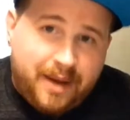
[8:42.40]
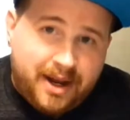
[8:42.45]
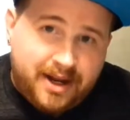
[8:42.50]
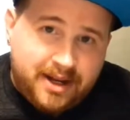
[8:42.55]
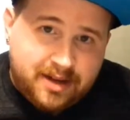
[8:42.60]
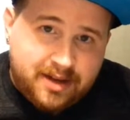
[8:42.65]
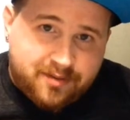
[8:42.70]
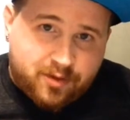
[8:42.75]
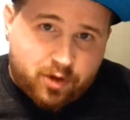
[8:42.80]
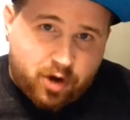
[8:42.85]

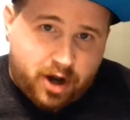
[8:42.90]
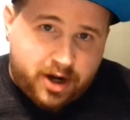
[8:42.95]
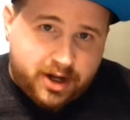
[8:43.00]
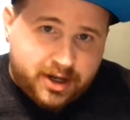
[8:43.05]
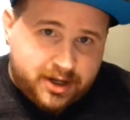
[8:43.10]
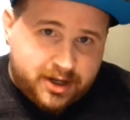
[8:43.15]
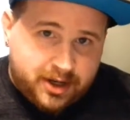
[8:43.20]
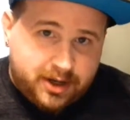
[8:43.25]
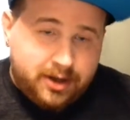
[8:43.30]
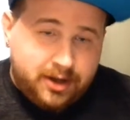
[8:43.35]
Betty and
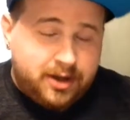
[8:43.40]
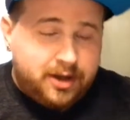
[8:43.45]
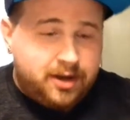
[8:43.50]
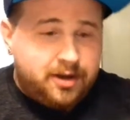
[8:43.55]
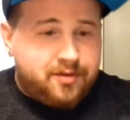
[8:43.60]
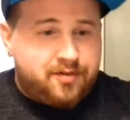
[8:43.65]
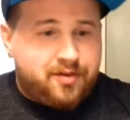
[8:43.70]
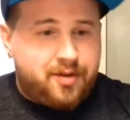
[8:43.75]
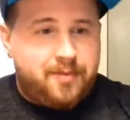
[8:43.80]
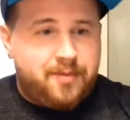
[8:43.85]
Veronica
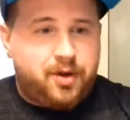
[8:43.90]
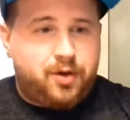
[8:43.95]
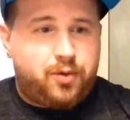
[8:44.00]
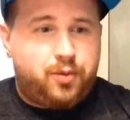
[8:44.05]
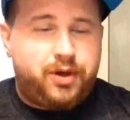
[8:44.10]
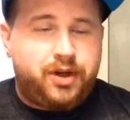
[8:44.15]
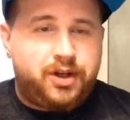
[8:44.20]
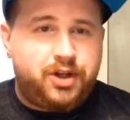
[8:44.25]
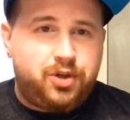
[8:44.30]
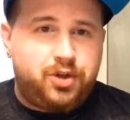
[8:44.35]
from the
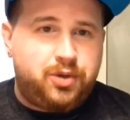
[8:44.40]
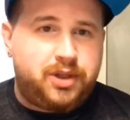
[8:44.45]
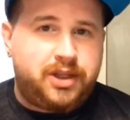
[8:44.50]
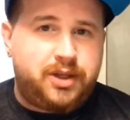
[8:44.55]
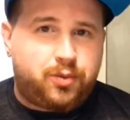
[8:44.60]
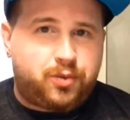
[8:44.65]
newly